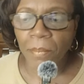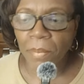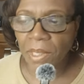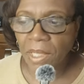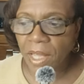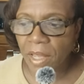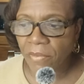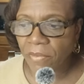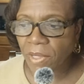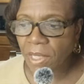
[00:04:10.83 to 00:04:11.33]

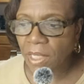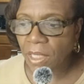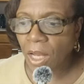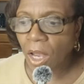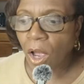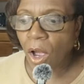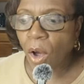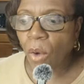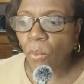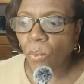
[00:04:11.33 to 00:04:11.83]
Beloved,
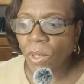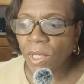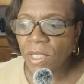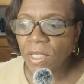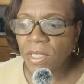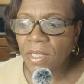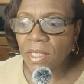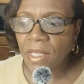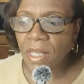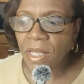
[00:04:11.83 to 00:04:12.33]
we
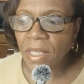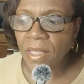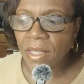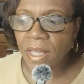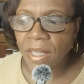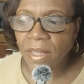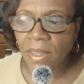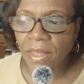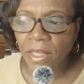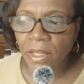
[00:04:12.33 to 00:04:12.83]
see
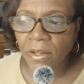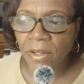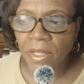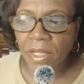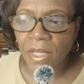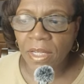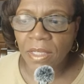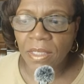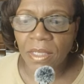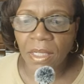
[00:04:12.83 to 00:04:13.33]
that there
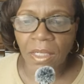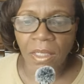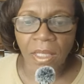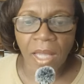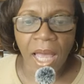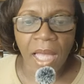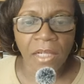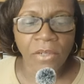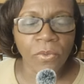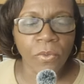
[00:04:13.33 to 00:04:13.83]
is a
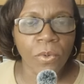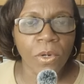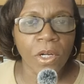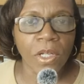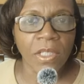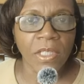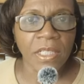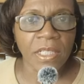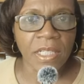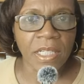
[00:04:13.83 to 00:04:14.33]
lot of
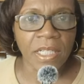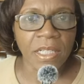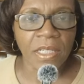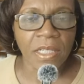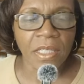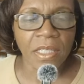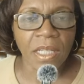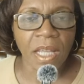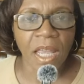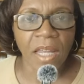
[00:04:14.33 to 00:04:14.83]

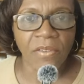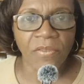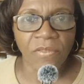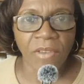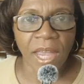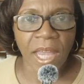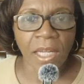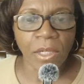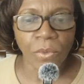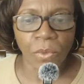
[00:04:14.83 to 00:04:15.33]
worldliness and
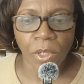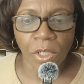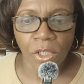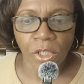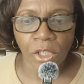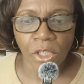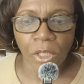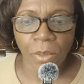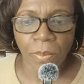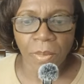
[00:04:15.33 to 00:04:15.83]
vain
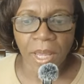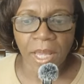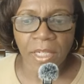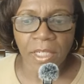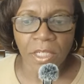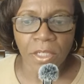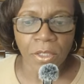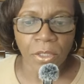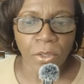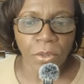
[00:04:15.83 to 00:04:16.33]
worship
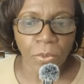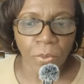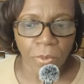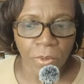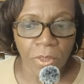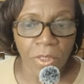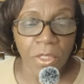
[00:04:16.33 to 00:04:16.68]
and dis-